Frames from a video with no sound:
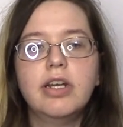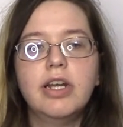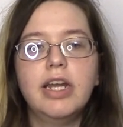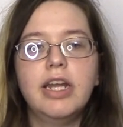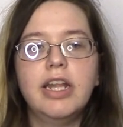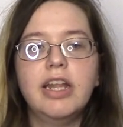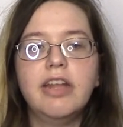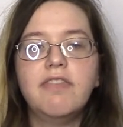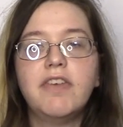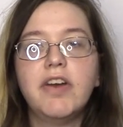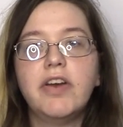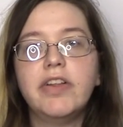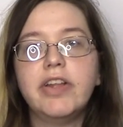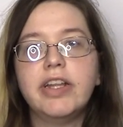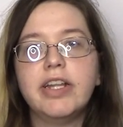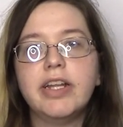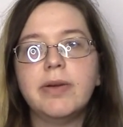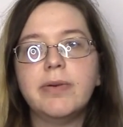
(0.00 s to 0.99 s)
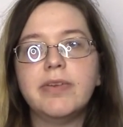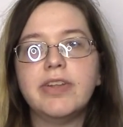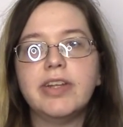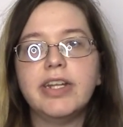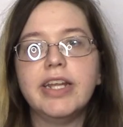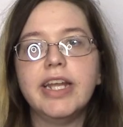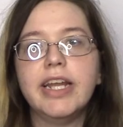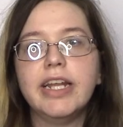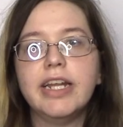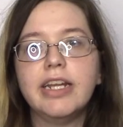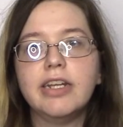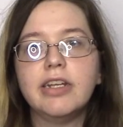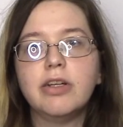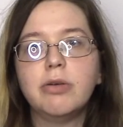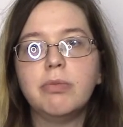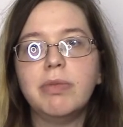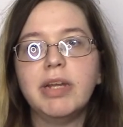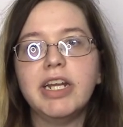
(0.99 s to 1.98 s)
And they found that there was a gating
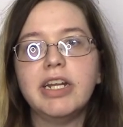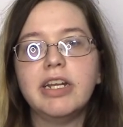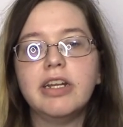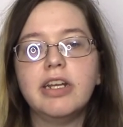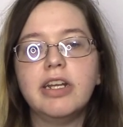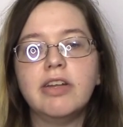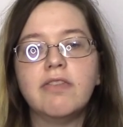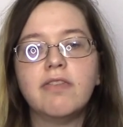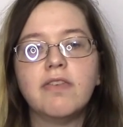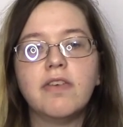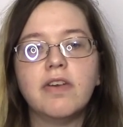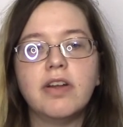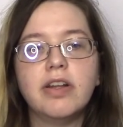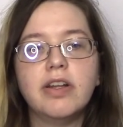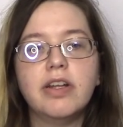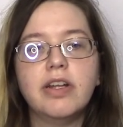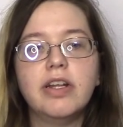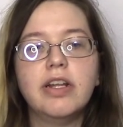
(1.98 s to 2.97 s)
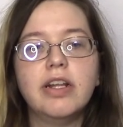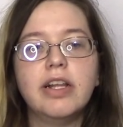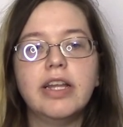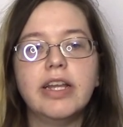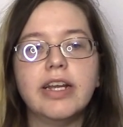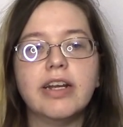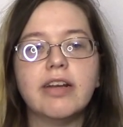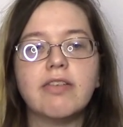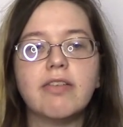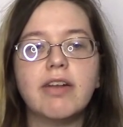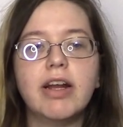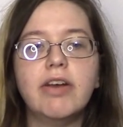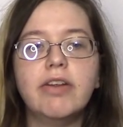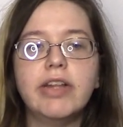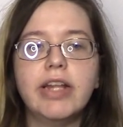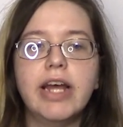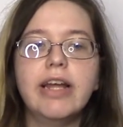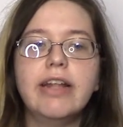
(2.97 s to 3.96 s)
domain in front, like
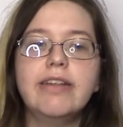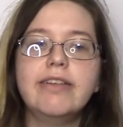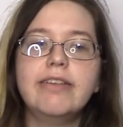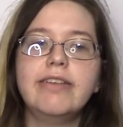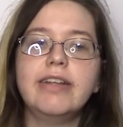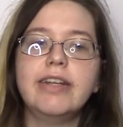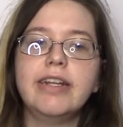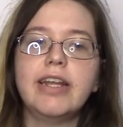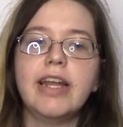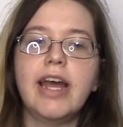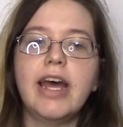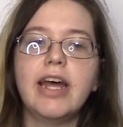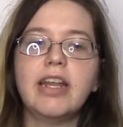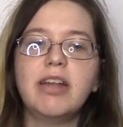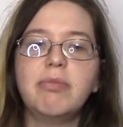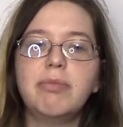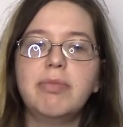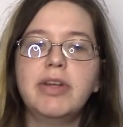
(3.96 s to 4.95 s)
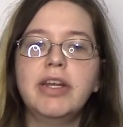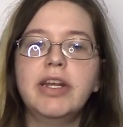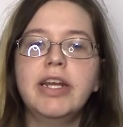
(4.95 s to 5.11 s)
around that zinc atom,